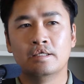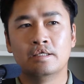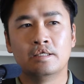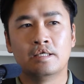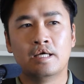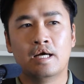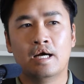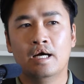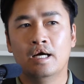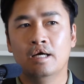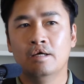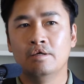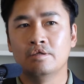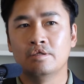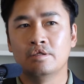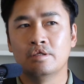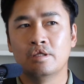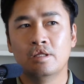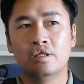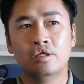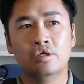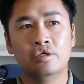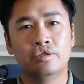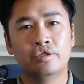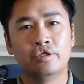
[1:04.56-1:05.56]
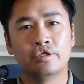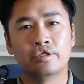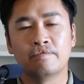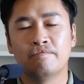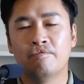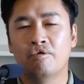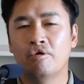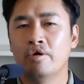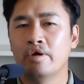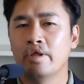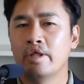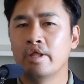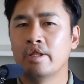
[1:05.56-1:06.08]
I was a little
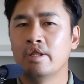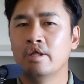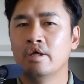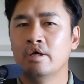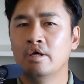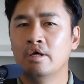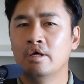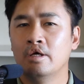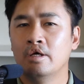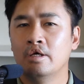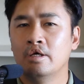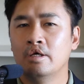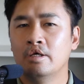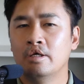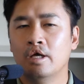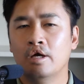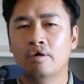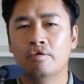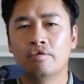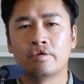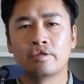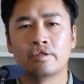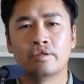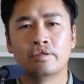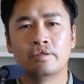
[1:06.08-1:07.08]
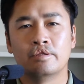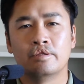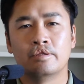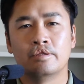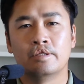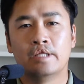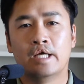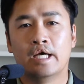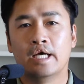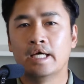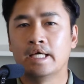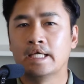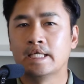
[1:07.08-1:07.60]
disappointed. It wasn't
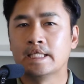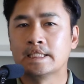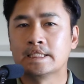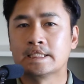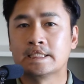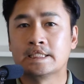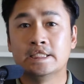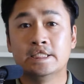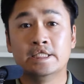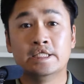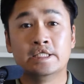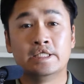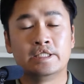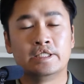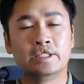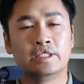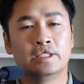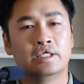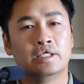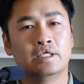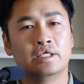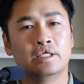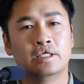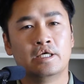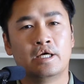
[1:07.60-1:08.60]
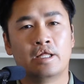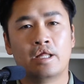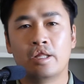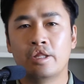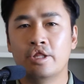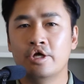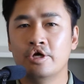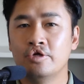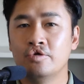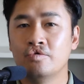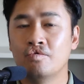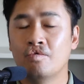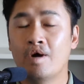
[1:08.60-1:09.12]
that good, and I'll
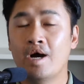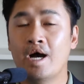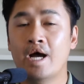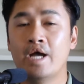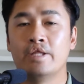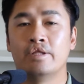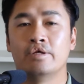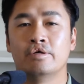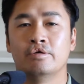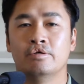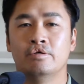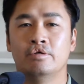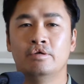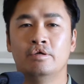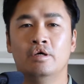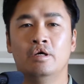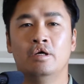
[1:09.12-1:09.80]
tell you why though.